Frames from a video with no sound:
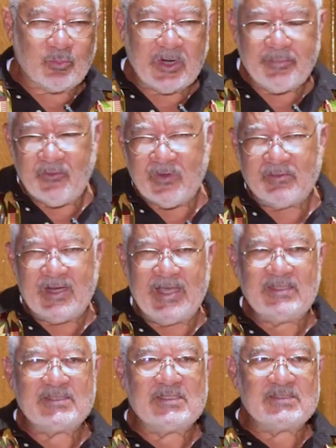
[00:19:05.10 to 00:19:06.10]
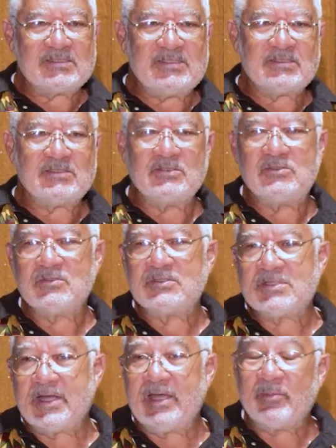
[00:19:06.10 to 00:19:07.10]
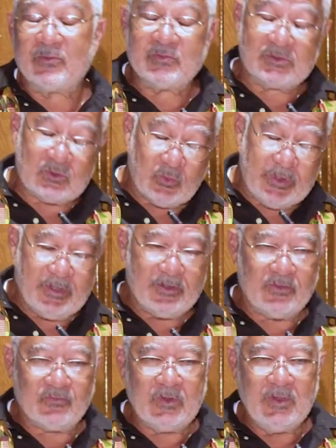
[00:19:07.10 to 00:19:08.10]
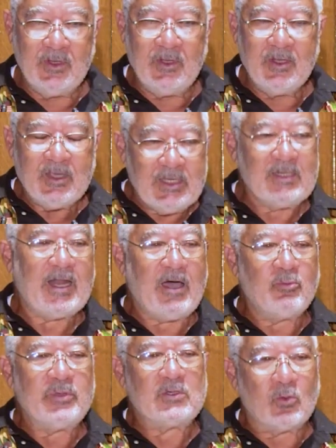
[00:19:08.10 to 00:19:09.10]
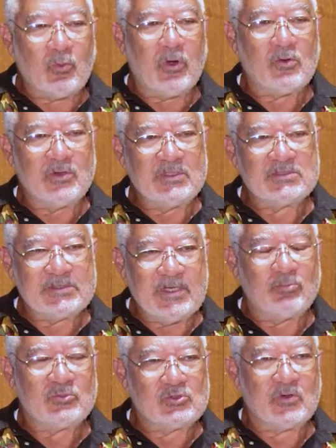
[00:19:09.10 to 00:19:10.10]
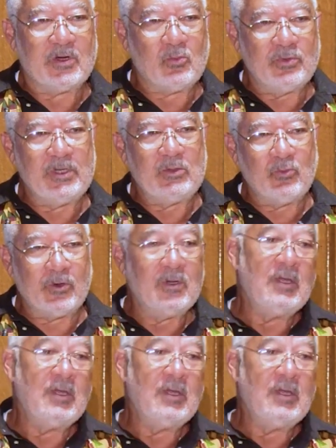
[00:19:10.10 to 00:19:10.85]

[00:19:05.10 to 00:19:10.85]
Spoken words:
probably around 1960, to the time I was 12, he allowed me to work on this dump truck with him, where